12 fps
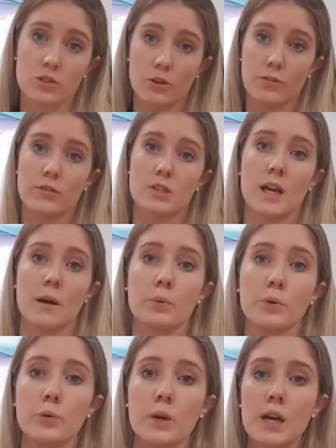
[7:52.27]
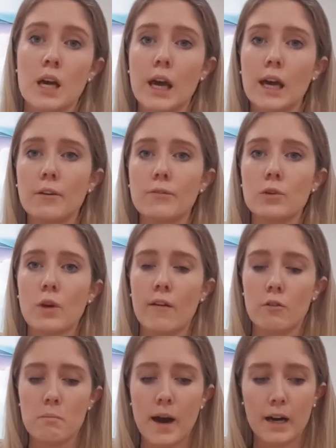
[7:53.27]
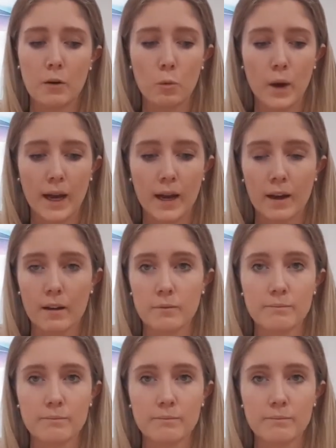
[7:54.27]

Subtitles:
So for example, if you have a matter where,